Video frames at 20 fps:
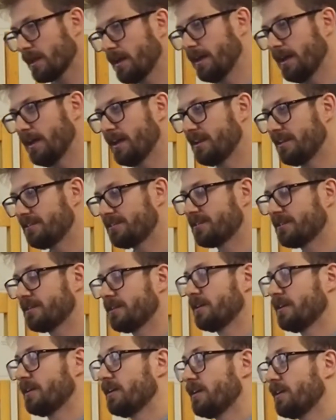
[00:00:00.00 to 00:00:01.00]
is
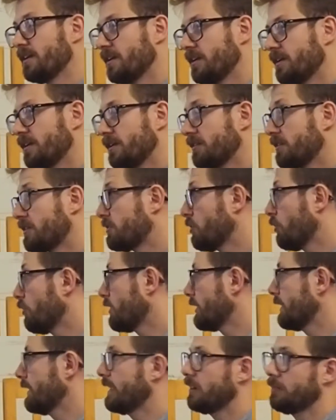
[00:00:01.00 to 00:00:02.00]
to
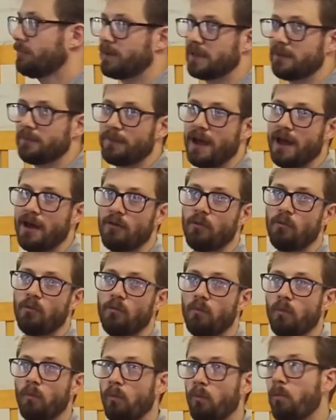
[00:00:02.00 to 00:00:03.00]
talk a little bit about
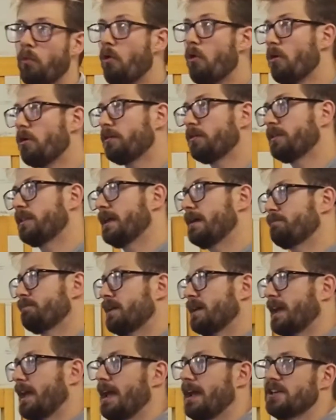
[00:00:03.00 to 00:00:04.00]
what the
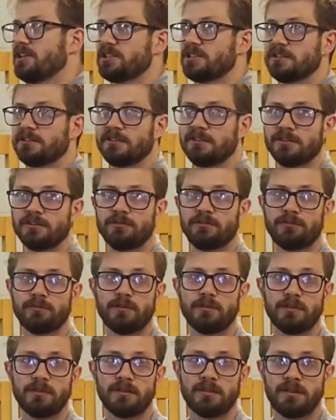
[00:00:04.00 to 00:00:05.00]
implications of
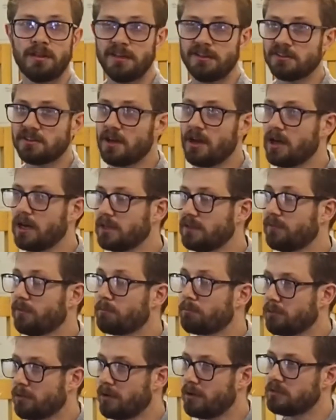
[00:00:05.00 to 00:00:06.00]
this kind of
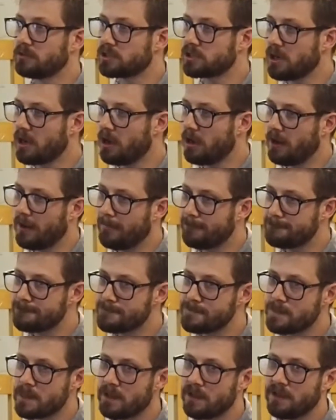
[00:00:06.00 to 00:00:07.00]
approach are
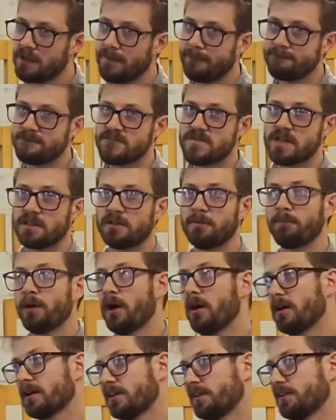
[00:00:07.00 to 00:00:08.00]
to
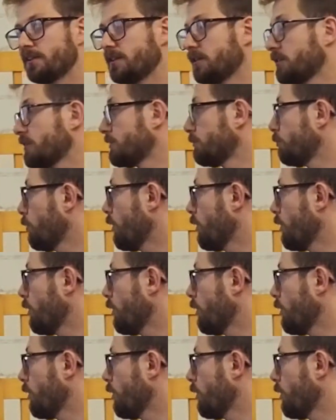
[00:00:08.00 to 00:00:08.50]
Parkinson's, and